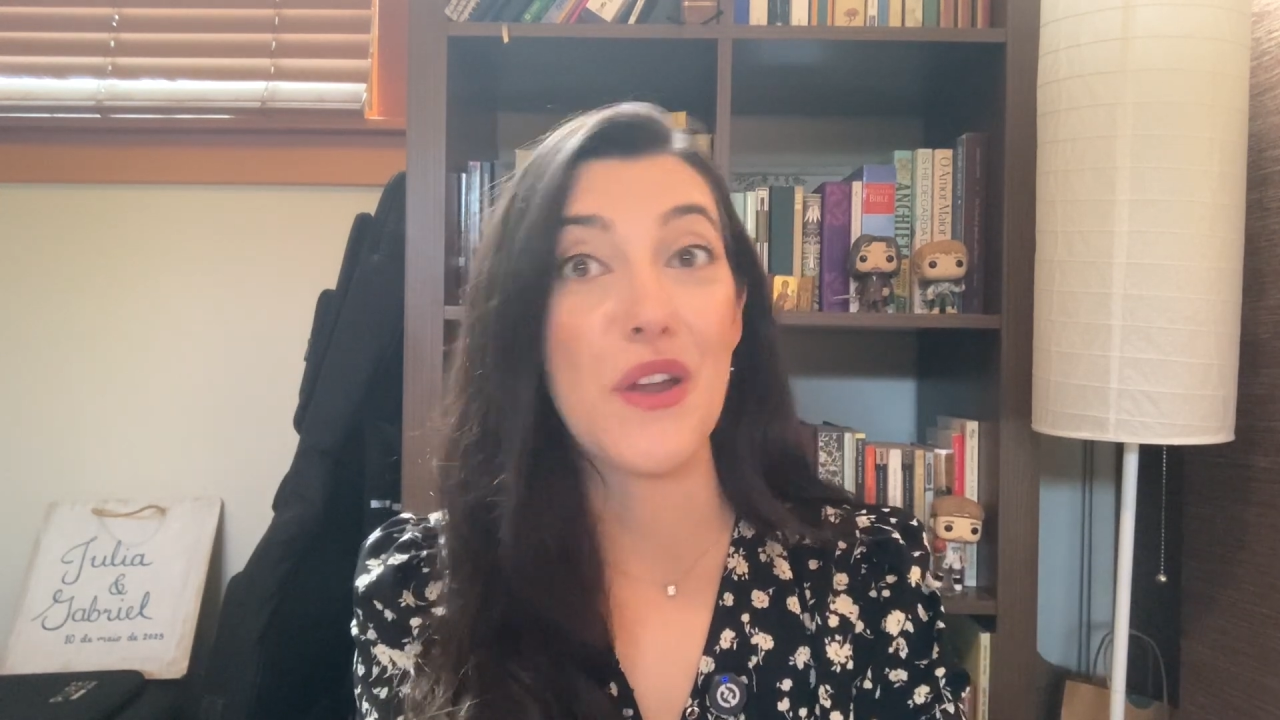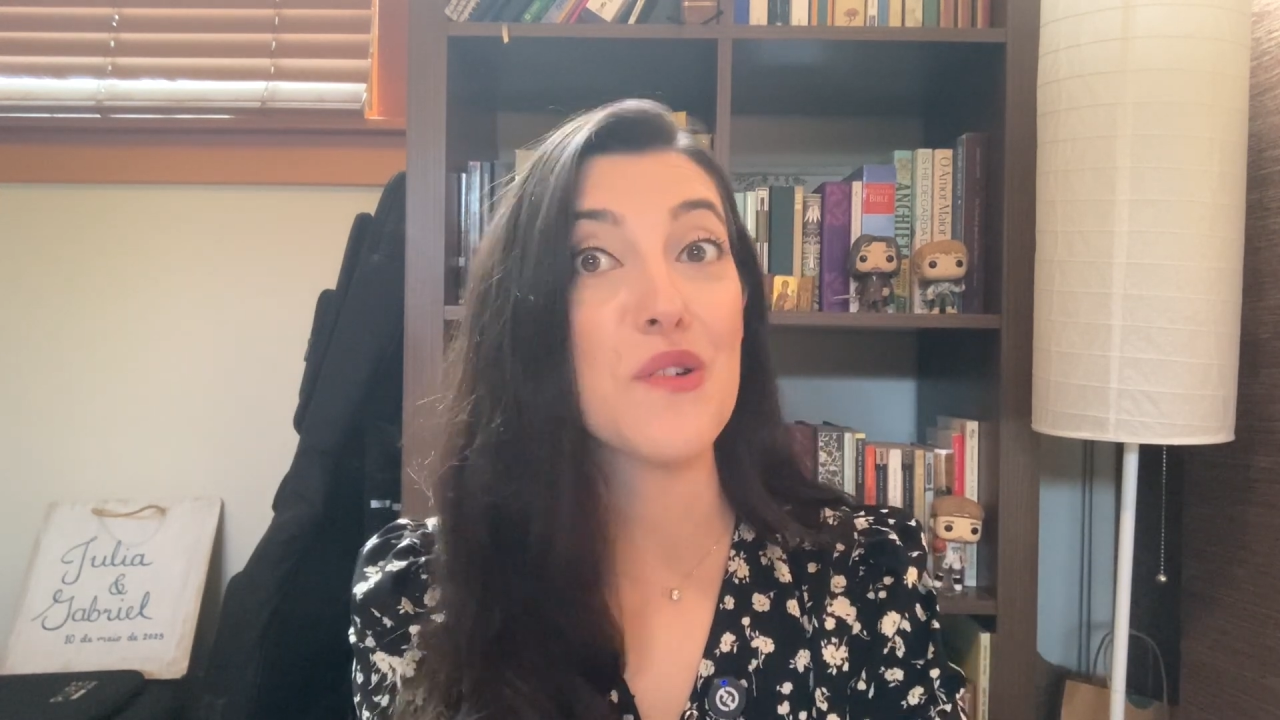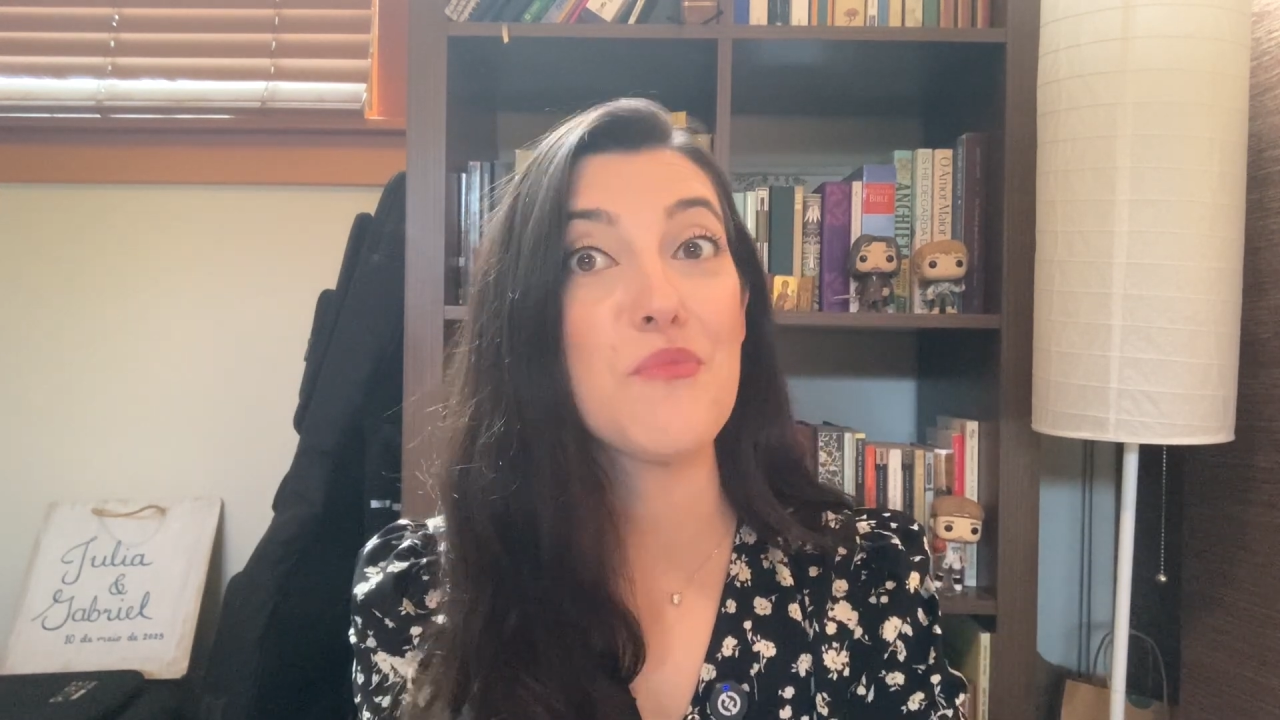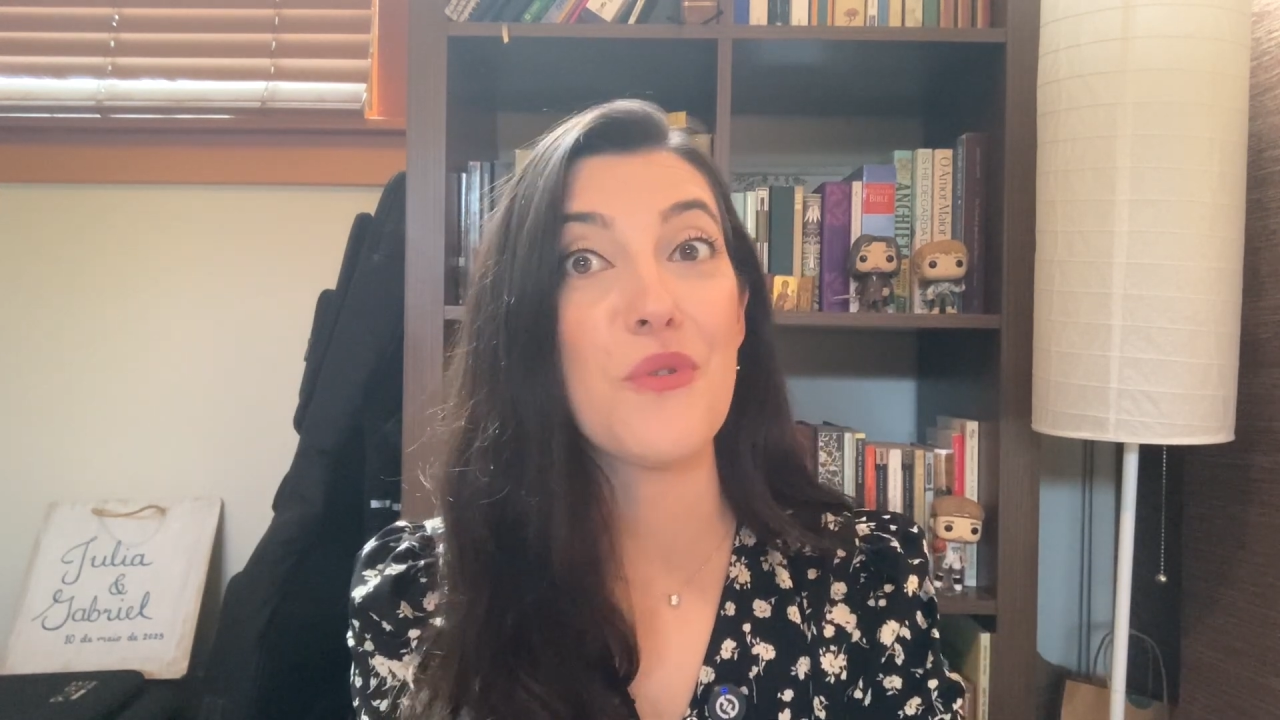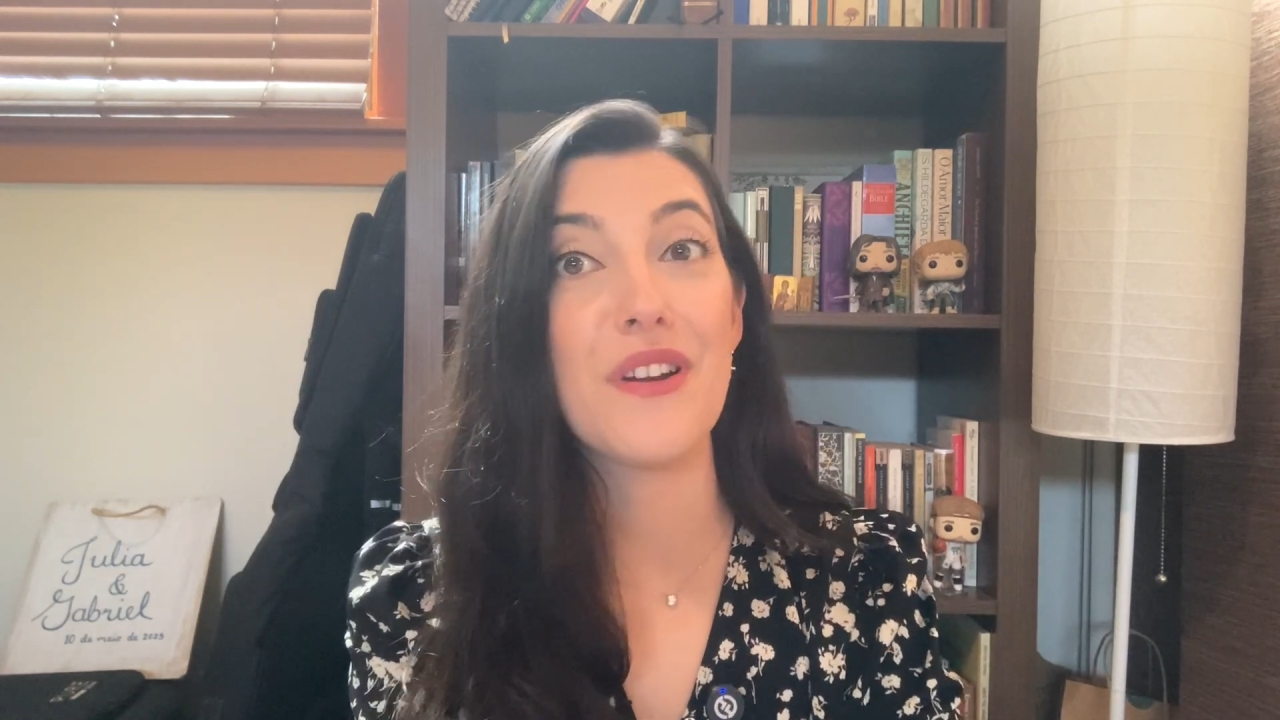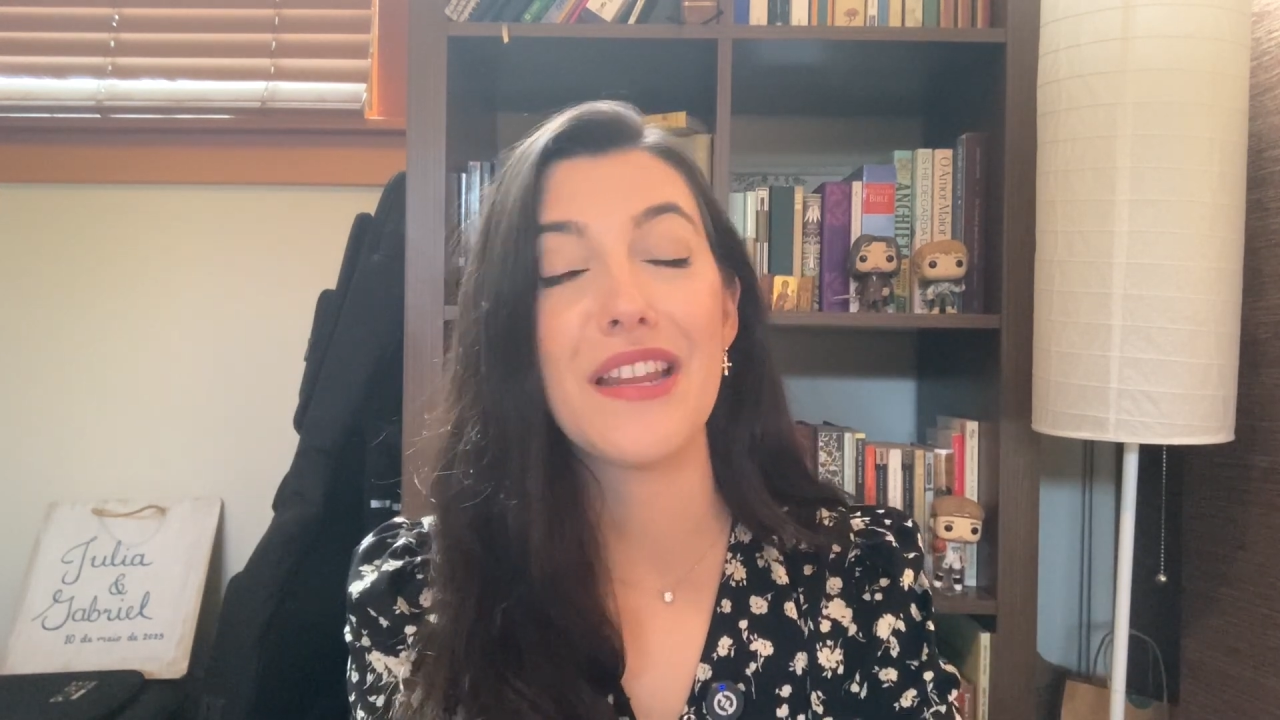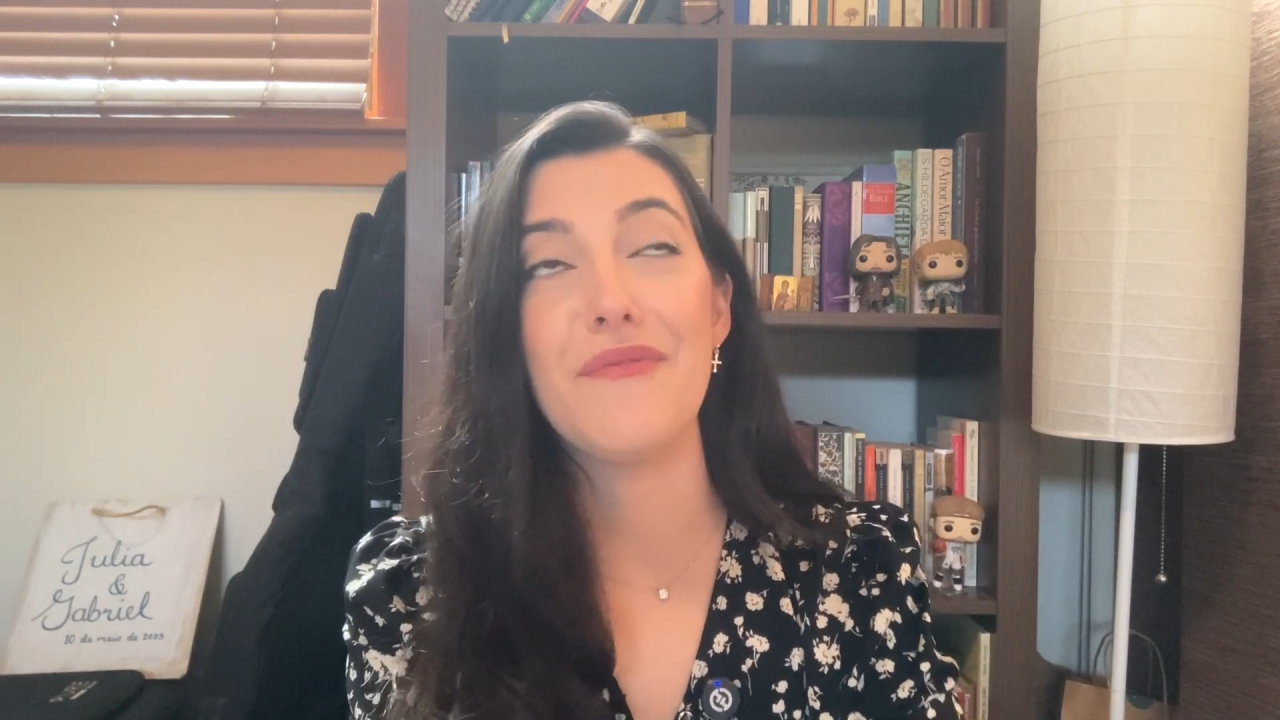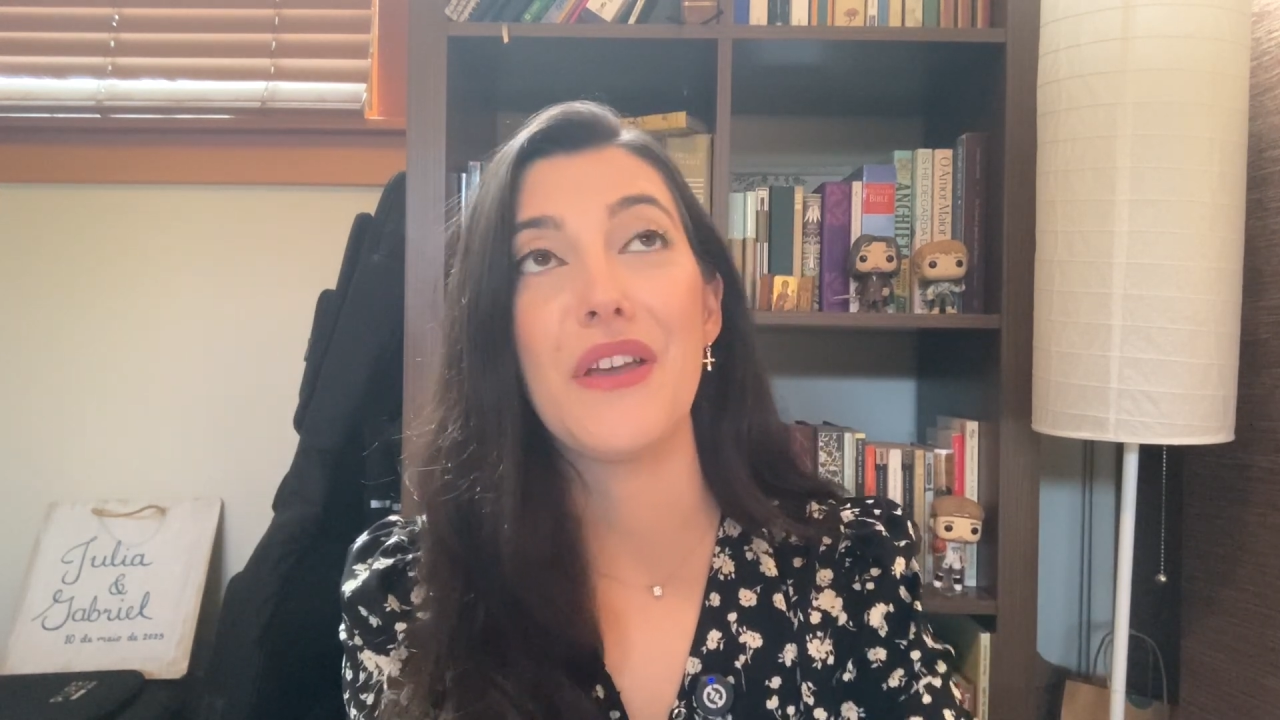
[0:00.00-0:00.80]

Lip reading: airport in